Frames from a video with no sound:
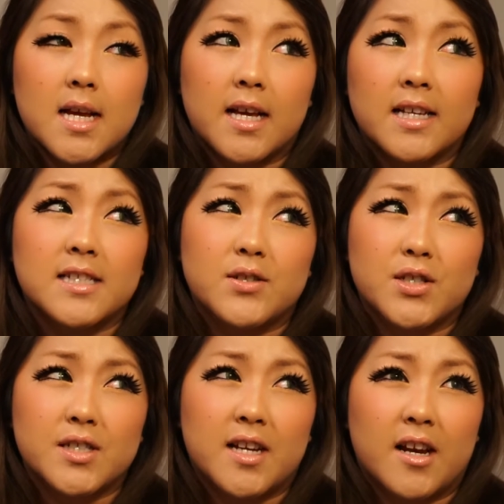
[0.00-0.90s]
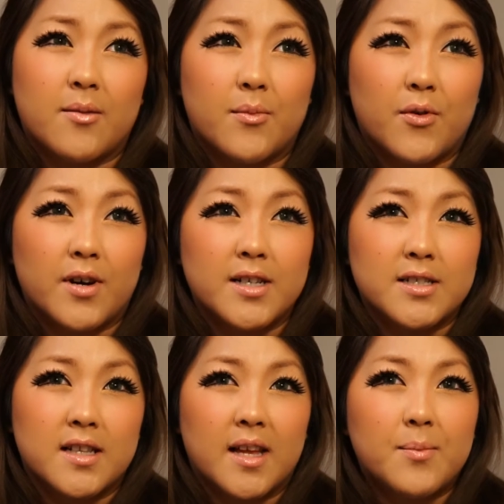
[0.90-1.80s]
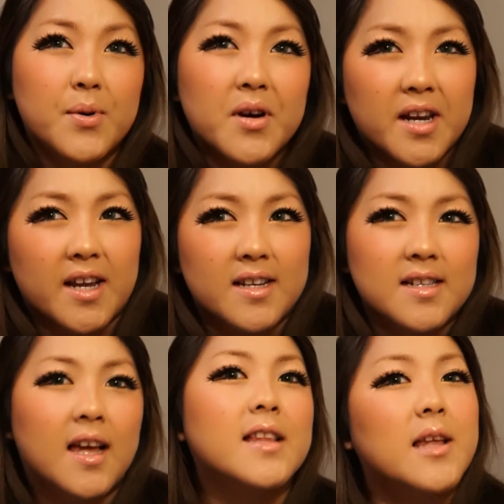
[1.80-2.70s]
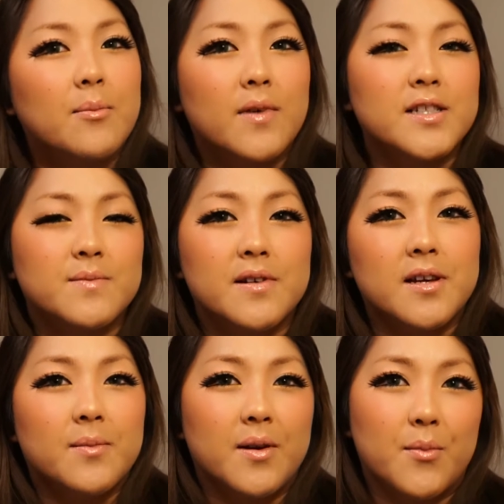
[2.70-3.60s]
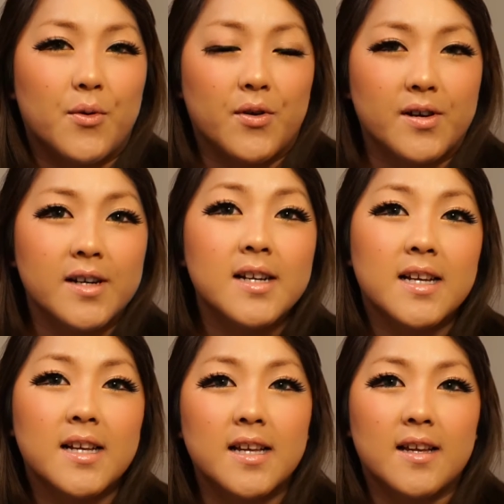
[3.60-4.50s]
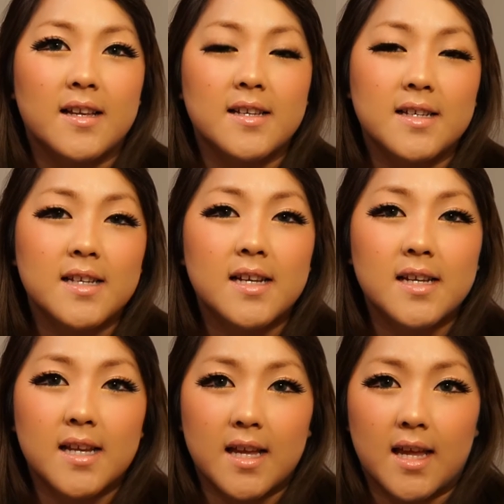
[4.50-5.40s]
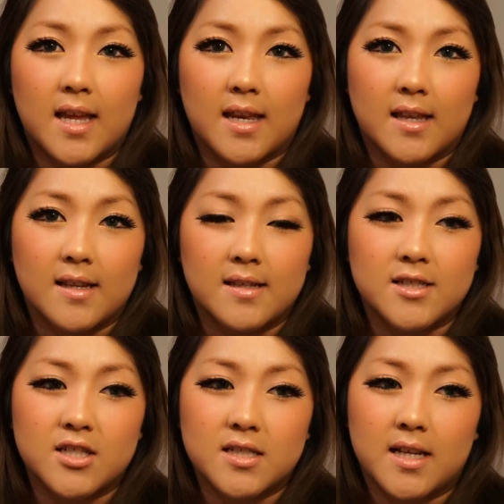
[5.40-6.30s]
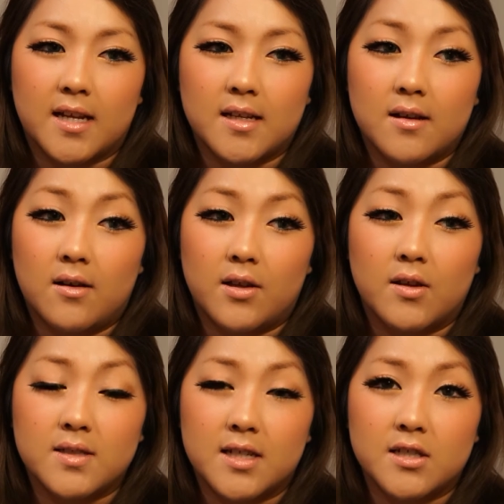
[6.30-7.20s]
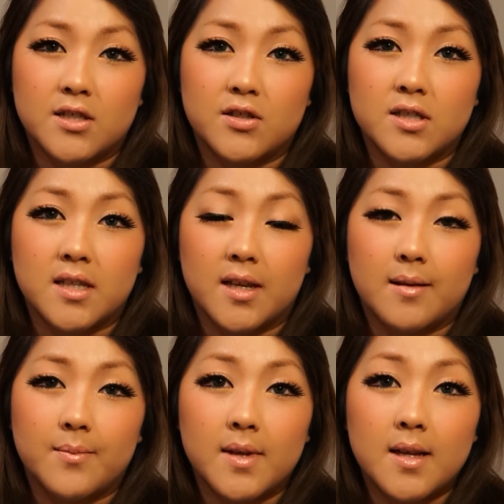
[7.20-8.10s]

I guess I was just kind of more into like putting not that much makeup anymore and just like all those extra stuff.